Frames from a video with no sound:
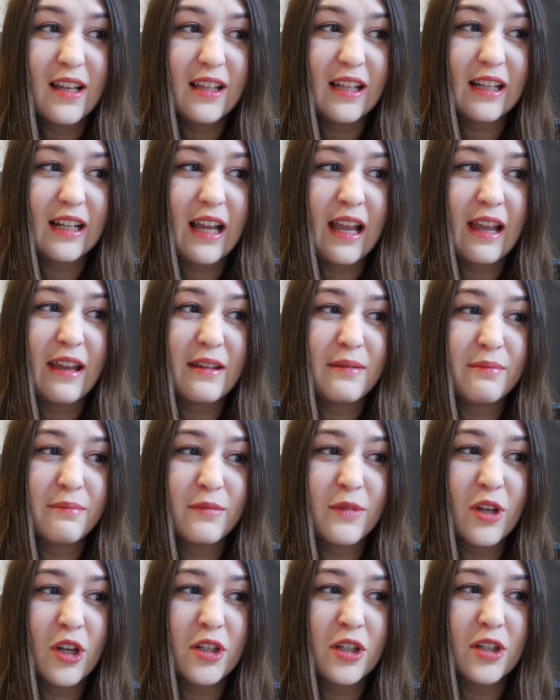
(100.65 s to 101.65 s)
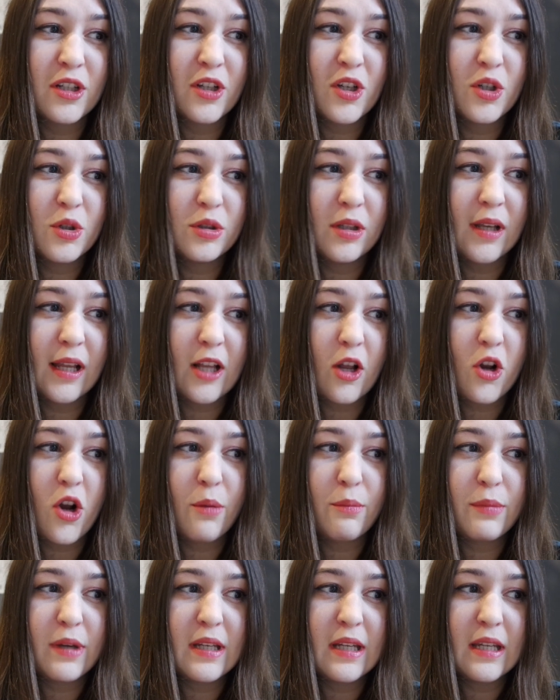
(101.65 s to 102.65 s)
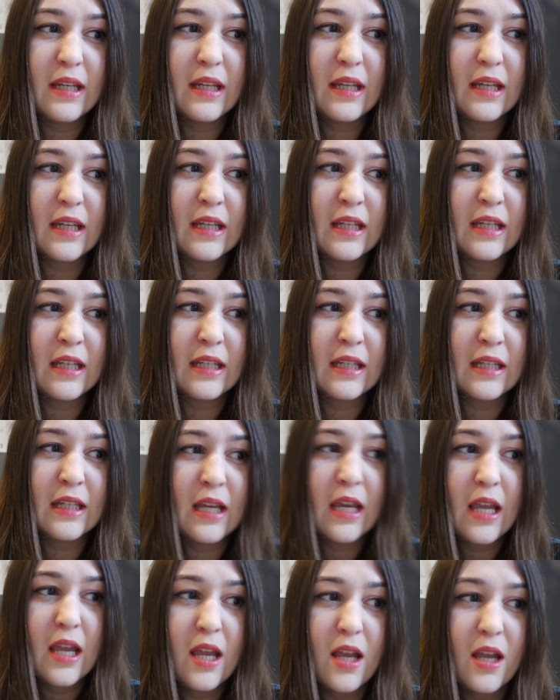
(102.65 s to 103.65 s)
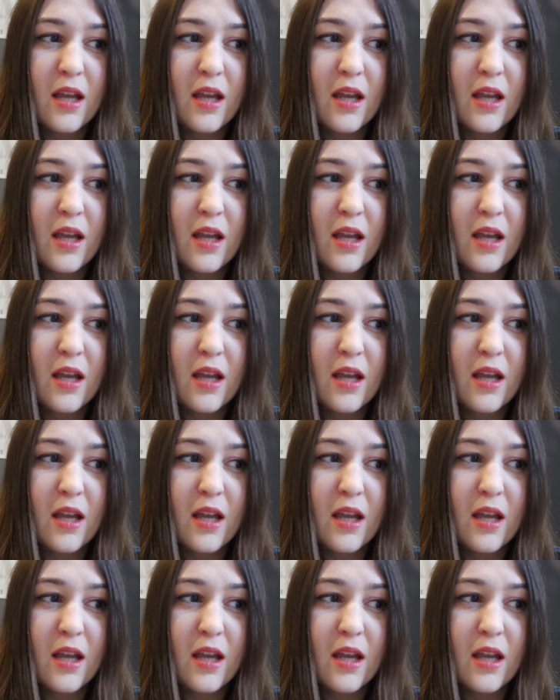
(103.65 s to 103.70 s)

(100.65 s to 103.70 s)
Like, I'm gonna go to like a konbini in